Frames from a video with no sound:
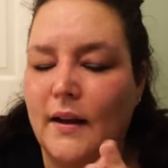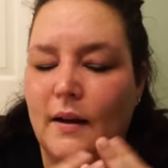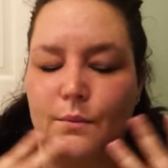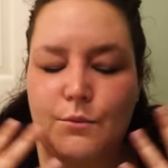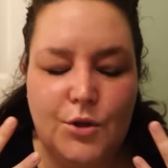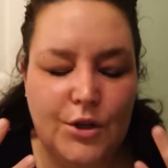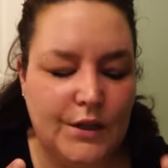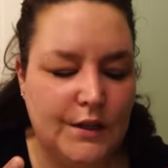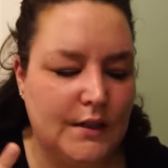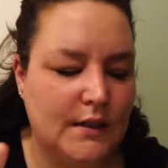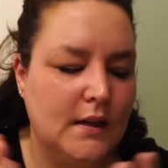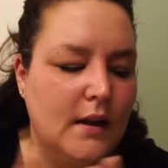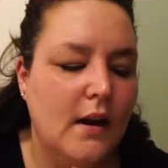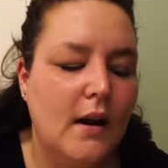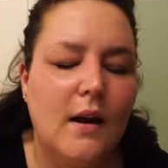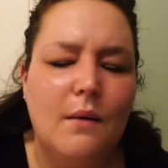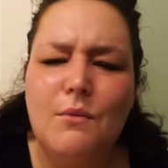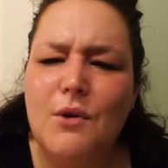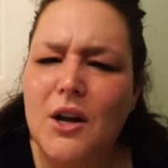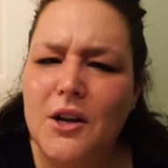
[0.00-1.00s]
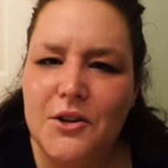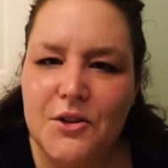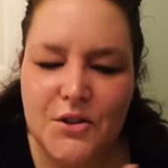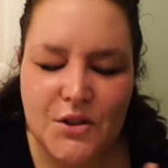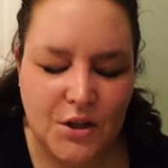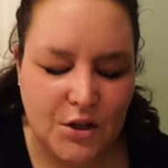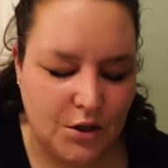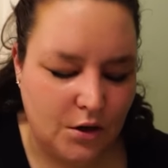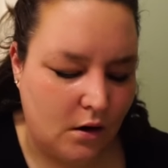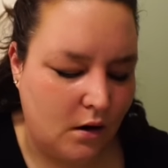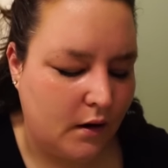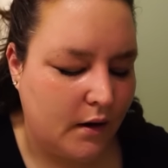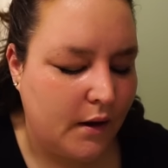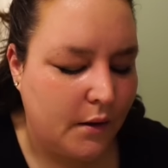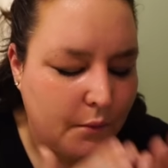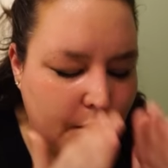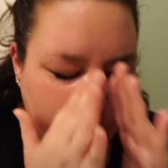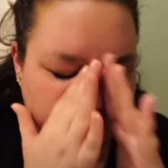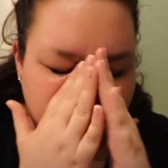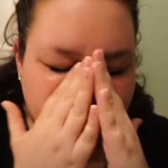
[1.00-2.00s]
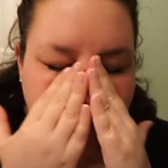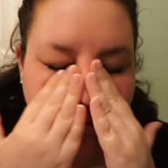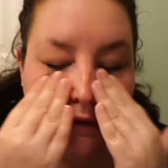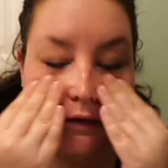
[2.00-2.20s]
I'm just not used to talking when I do